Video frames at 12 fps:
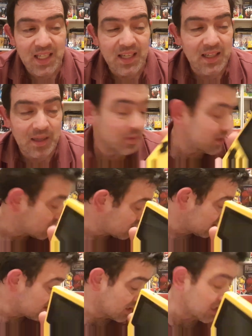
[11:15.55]
yeah, I mean,
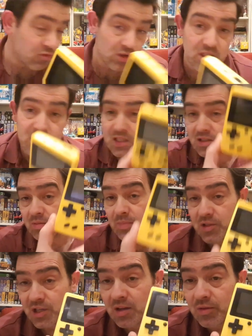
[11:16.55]
it literally sits
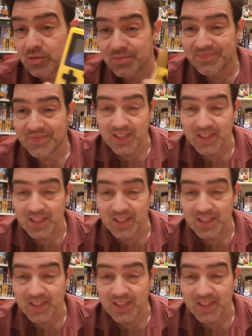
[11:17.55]
on my shelf.